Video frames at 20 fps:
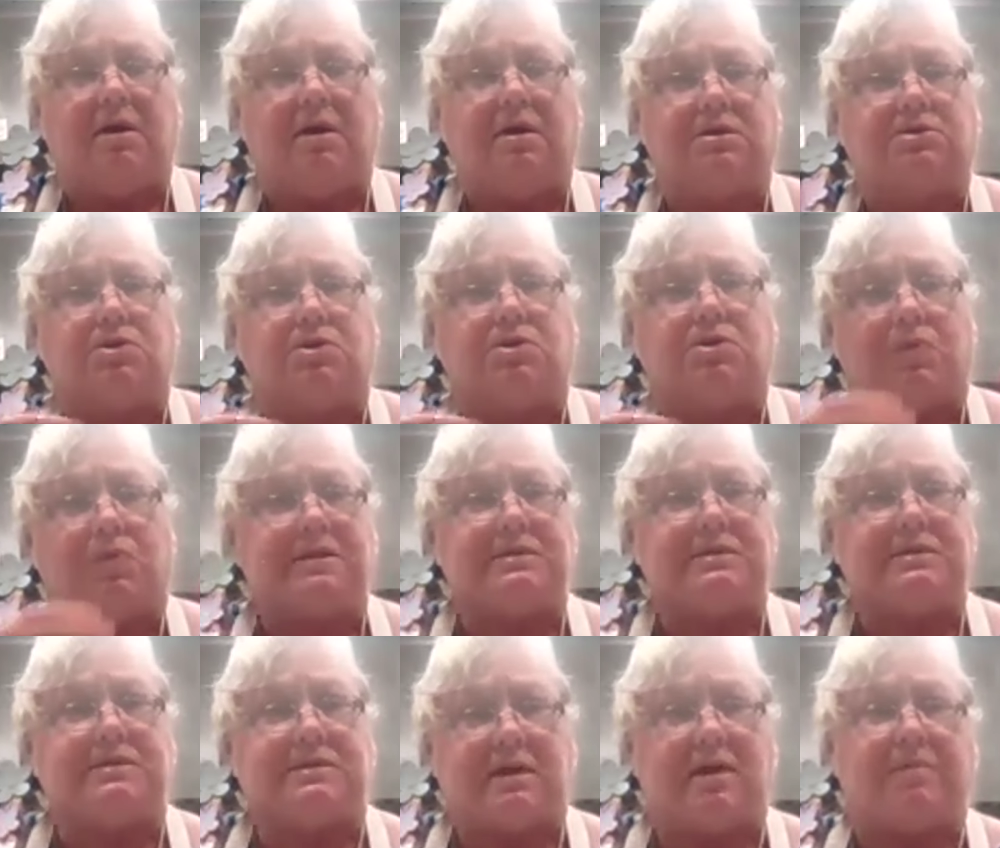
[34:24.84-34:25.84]
and so it
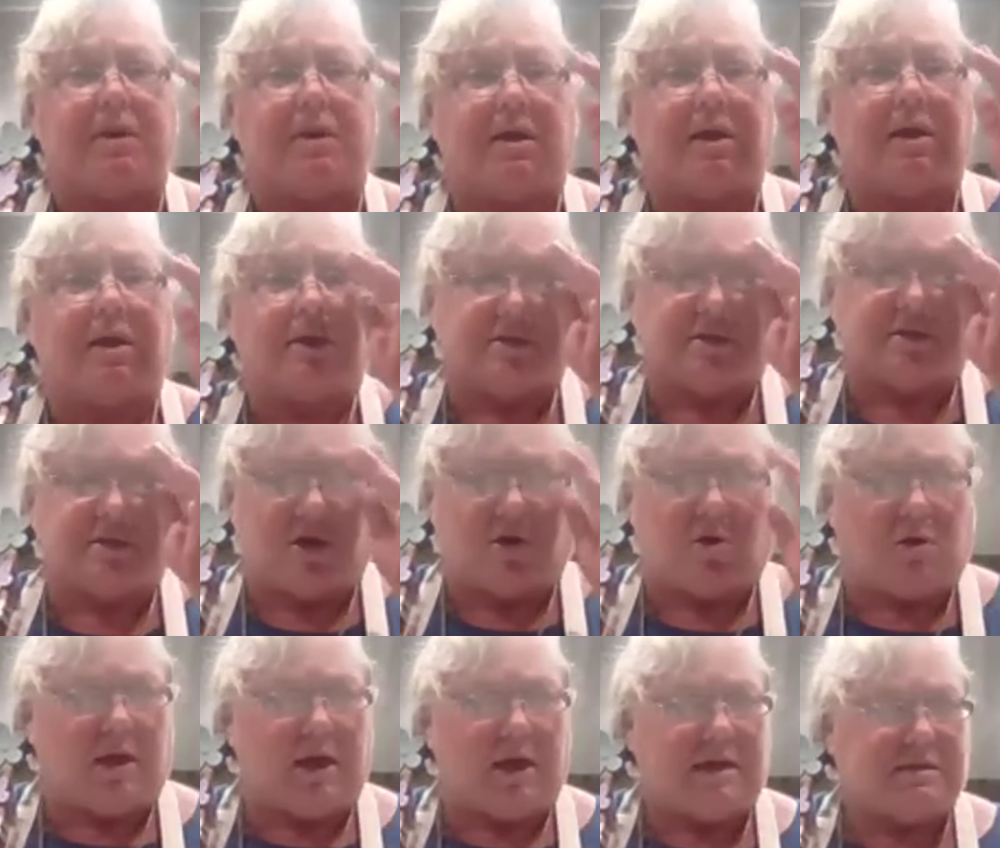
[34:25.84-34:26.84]
is steaming it and
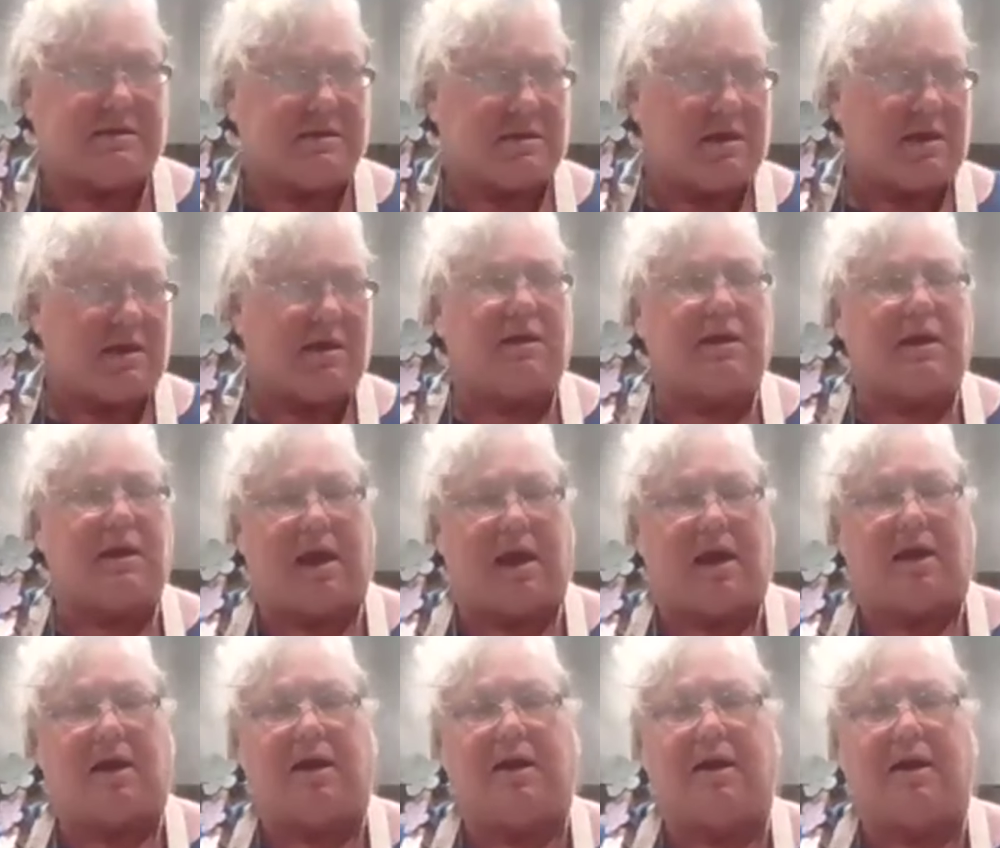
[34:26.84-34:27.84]
sterilizing it and
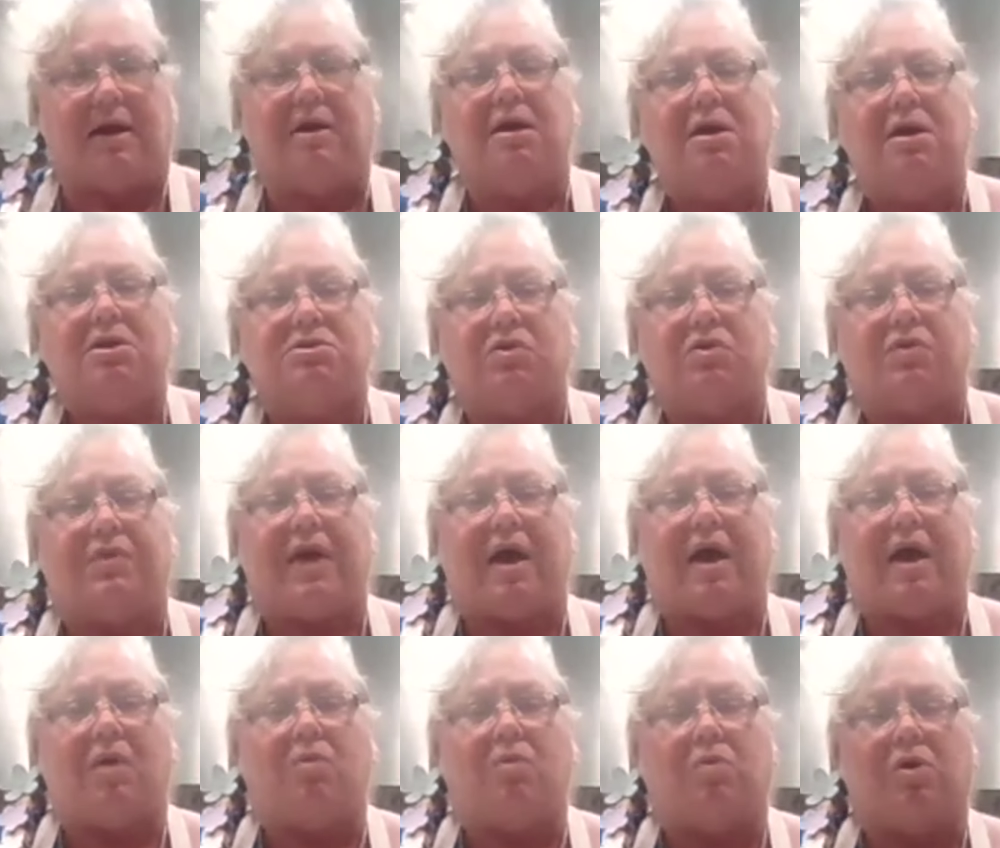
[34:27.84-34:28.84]
canning it. So
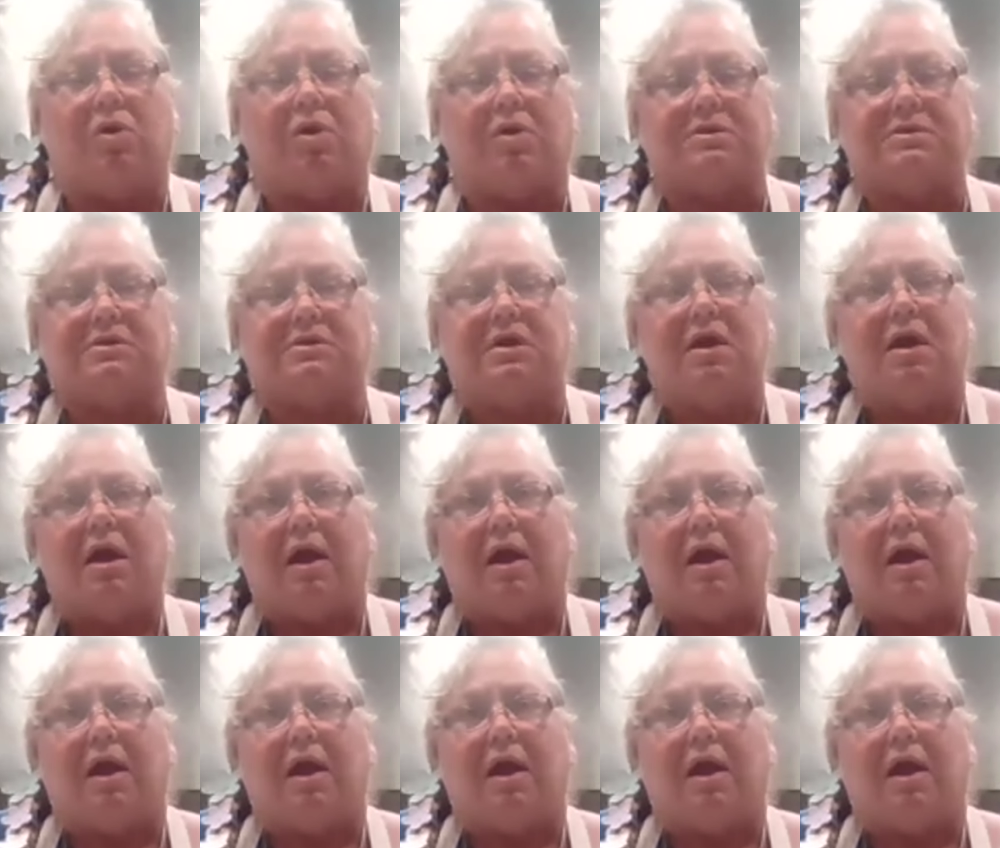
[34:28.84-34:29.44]
that works.